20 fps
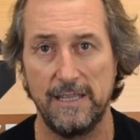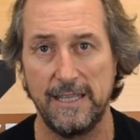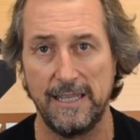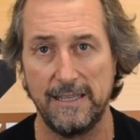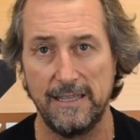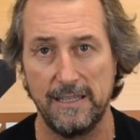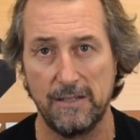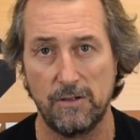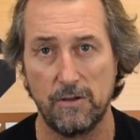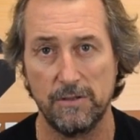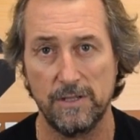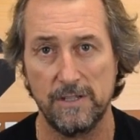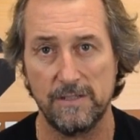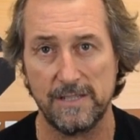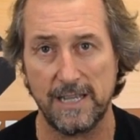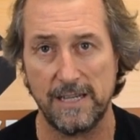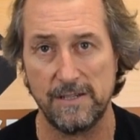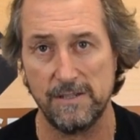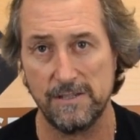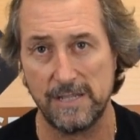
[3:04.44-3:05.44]
that the
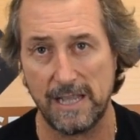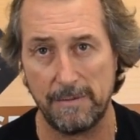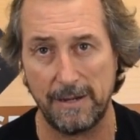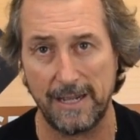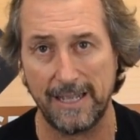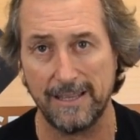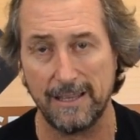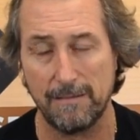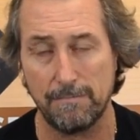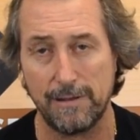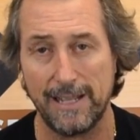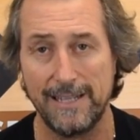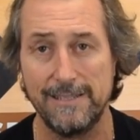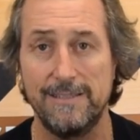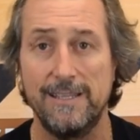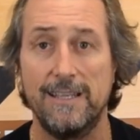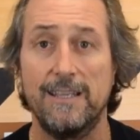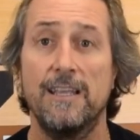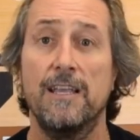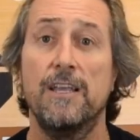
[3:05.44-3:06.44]
condensation is happening under the
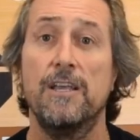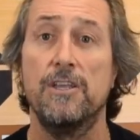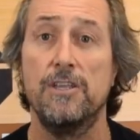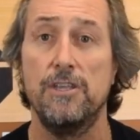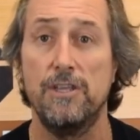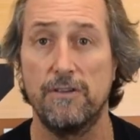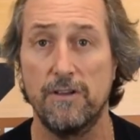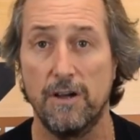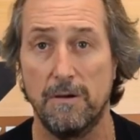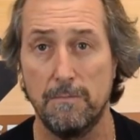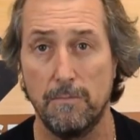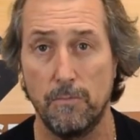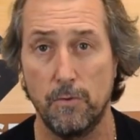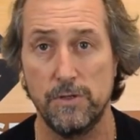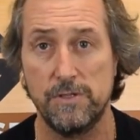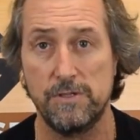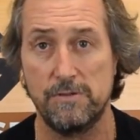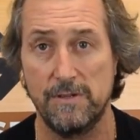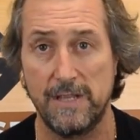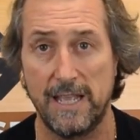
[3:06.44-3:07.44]
plastic, you've got
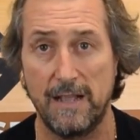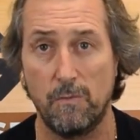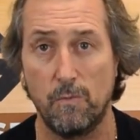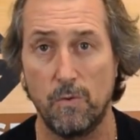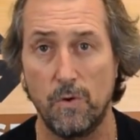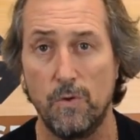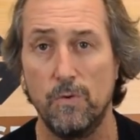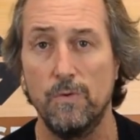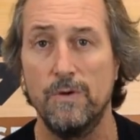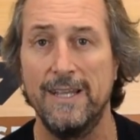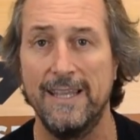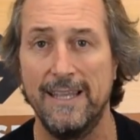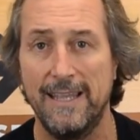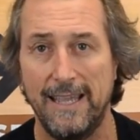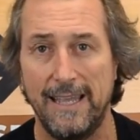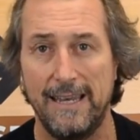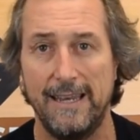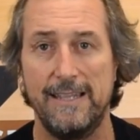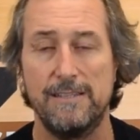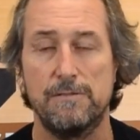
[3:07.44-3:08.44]
moisture in that wall,
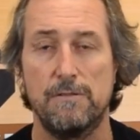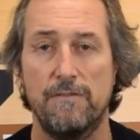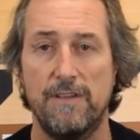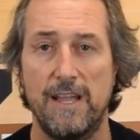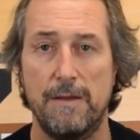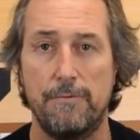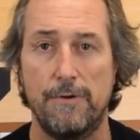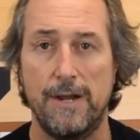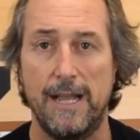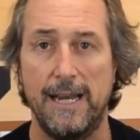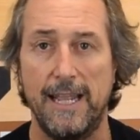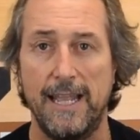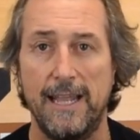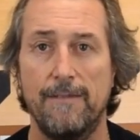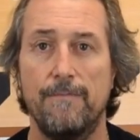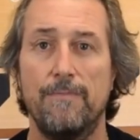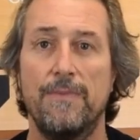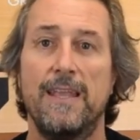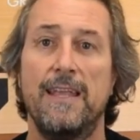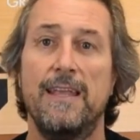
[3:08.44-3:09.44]
it needs to evaporate
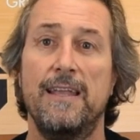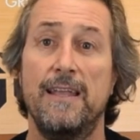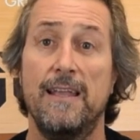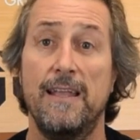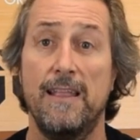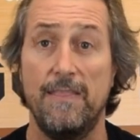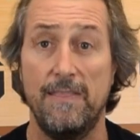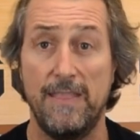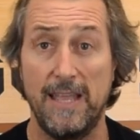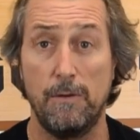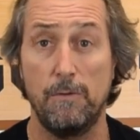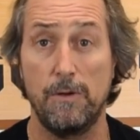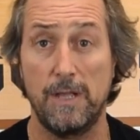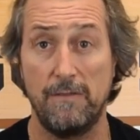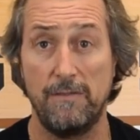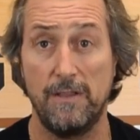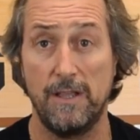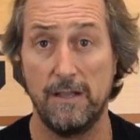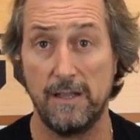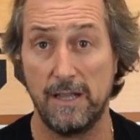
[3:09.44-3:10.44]
out. That will
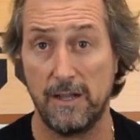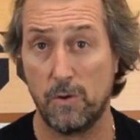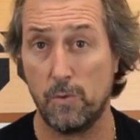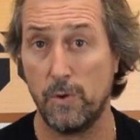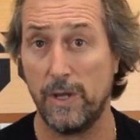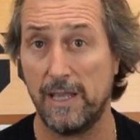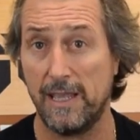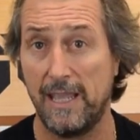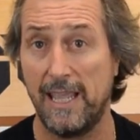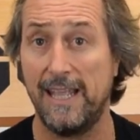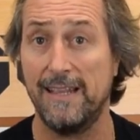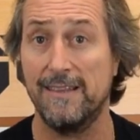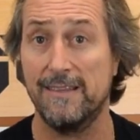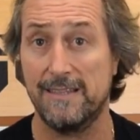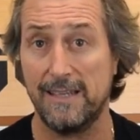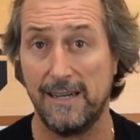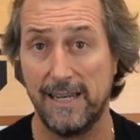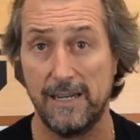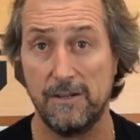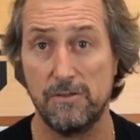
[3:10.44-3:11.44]
give you a quick hint
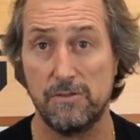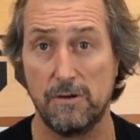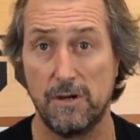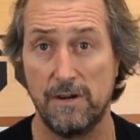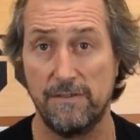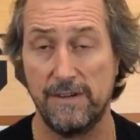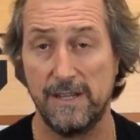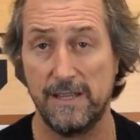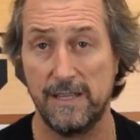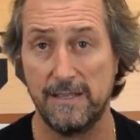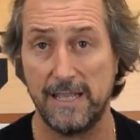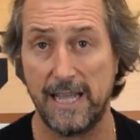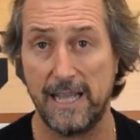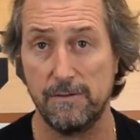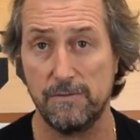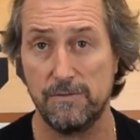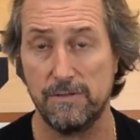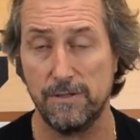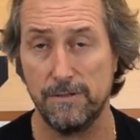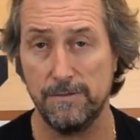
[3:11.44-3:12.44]
to let it dry for another day
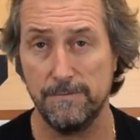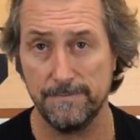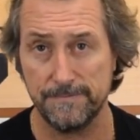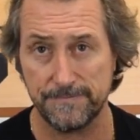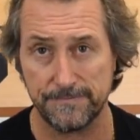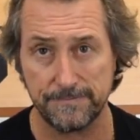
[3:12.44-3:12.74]
or two.